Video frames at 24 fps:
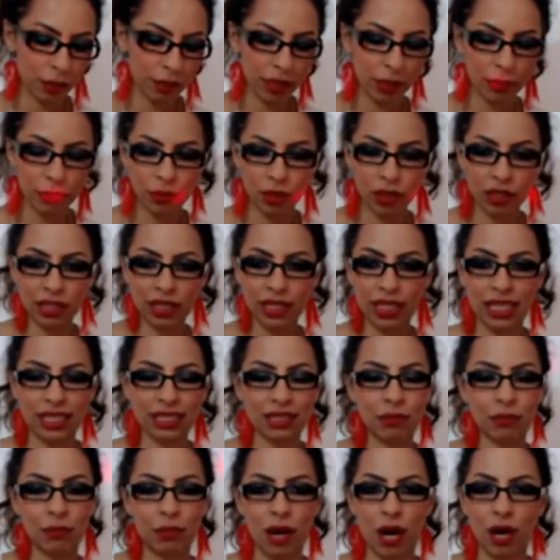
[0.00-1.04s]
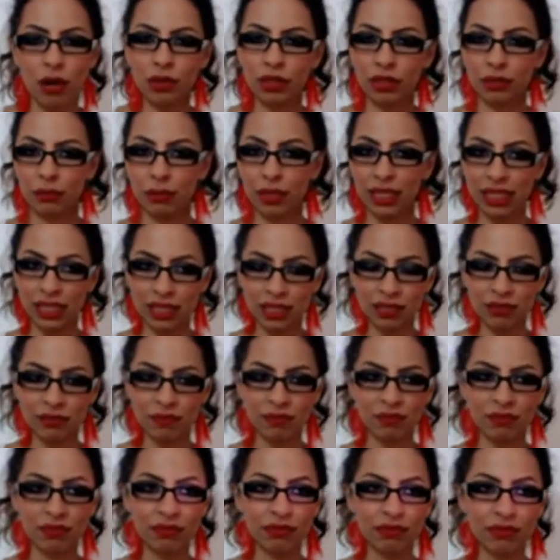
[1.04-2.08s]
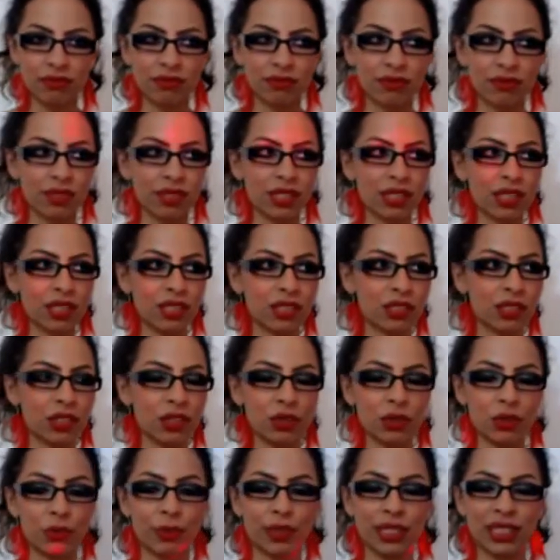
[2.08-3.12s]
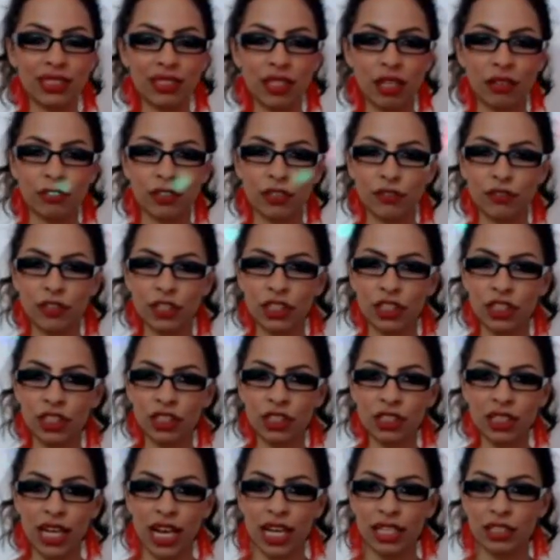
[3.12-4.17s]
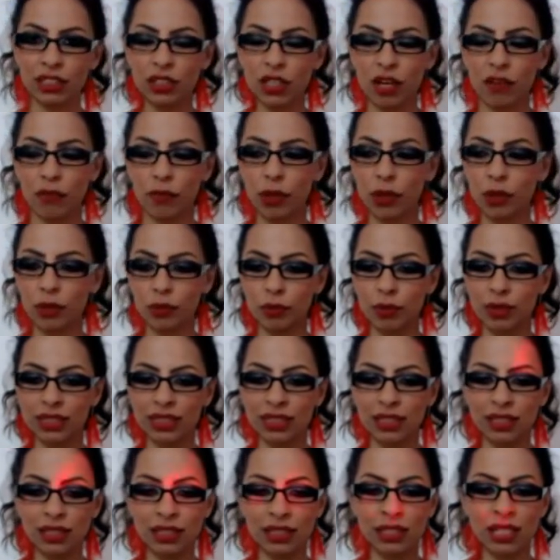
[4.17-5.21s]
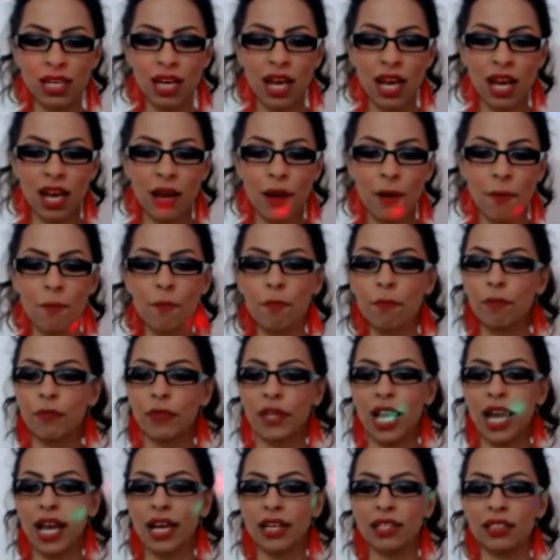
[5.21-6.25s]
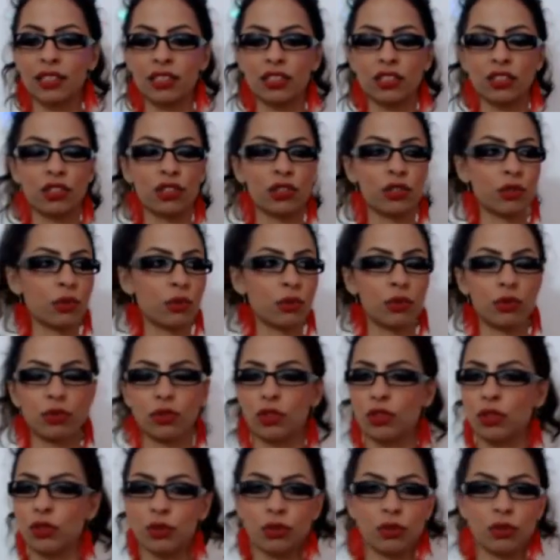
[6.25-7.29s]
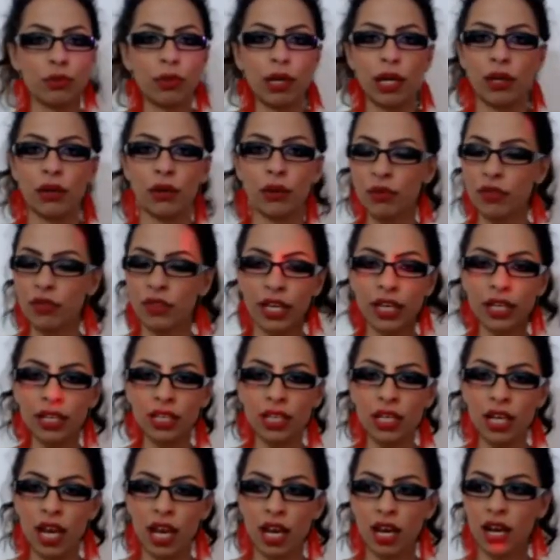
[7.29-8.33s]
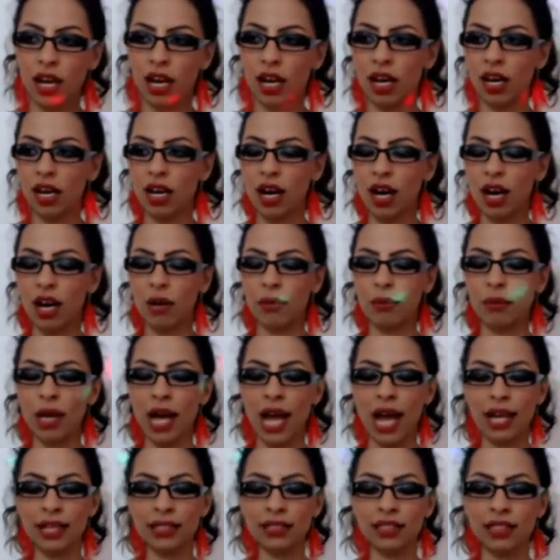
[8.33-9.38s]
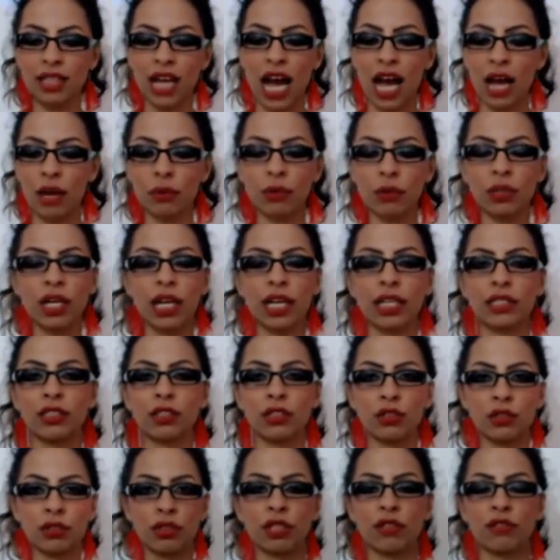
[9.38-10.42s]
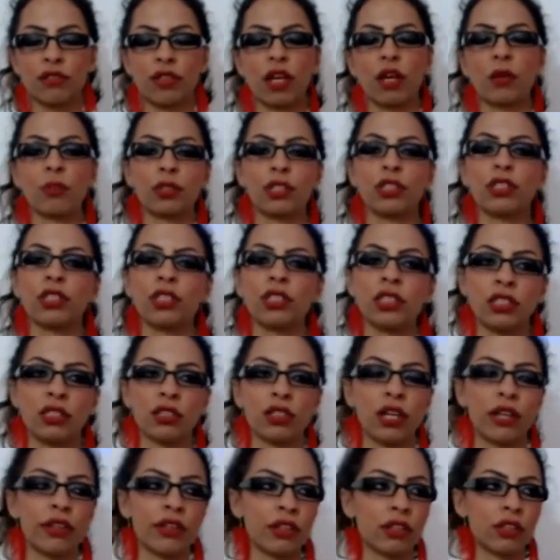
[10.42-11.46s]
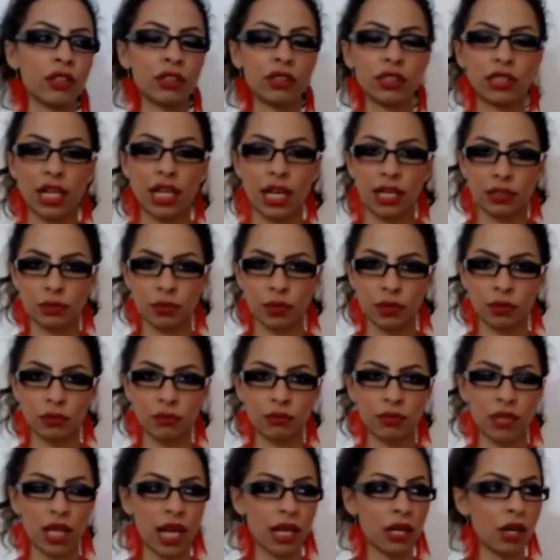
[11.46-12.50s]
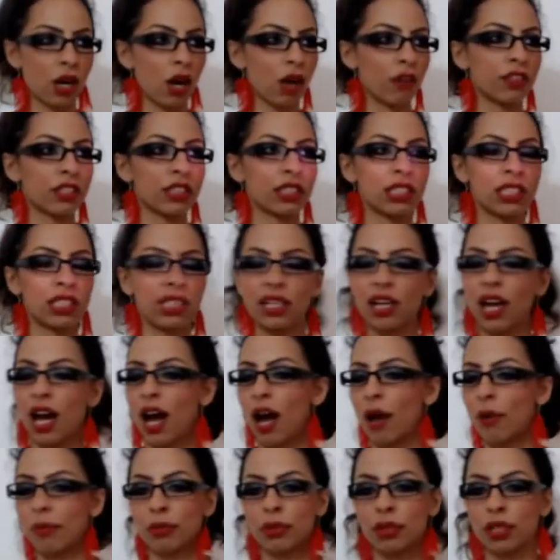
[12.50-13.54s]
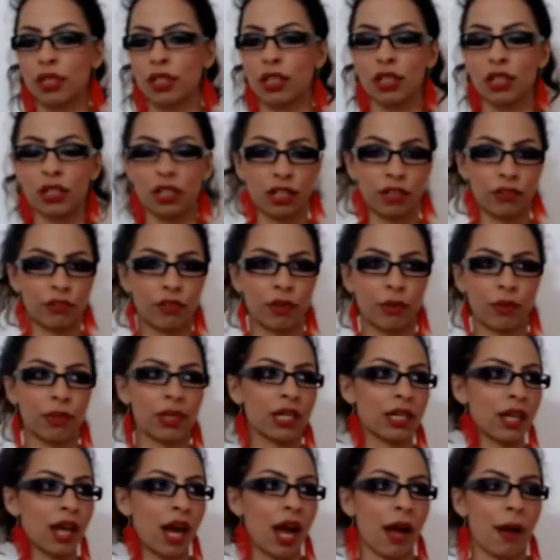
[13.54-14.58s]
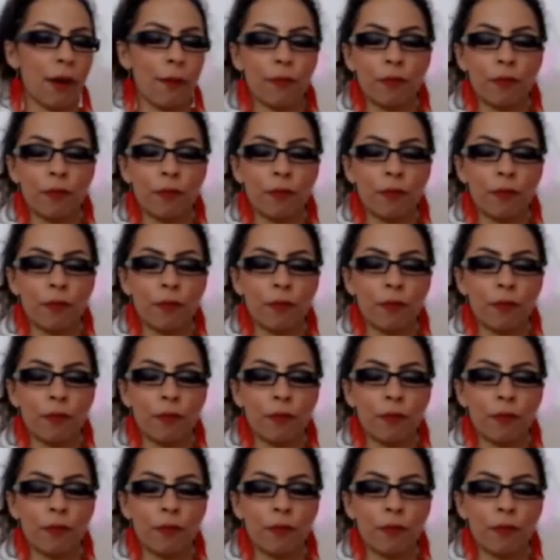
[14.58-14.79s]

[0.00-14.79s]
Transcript: Webcam modeling has empowered me to be self-sufficient and to have my own business and to do my own thing. And I would like to give that opportunity to other girls as well. And obviously, I'm earning from it.